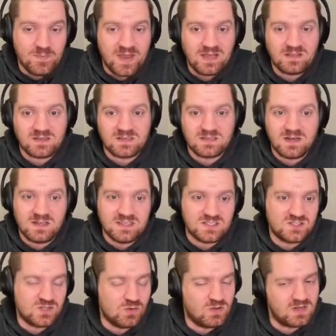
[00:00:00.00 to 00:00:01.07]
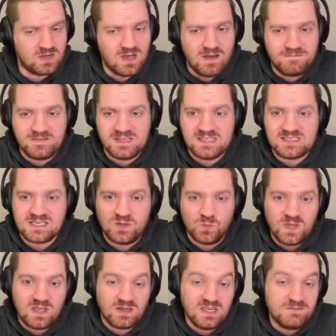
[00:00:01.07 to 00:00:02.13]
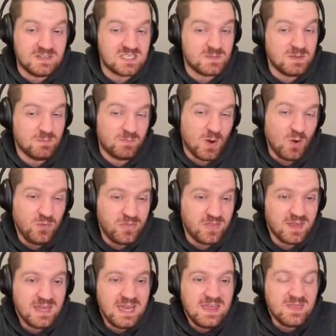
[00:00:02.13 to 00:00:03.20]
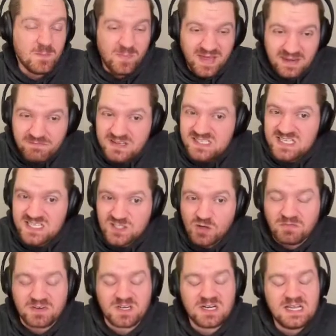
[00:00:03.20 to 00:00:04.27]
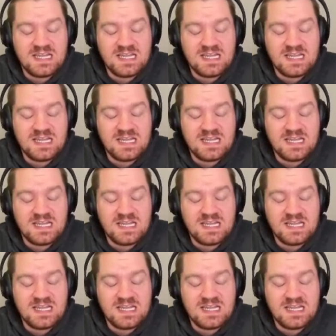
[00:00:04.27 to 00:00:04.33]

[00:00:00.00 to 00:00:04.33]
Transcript: Baylor is so good on offense and weak on defense. I mean, both. The benefit to this over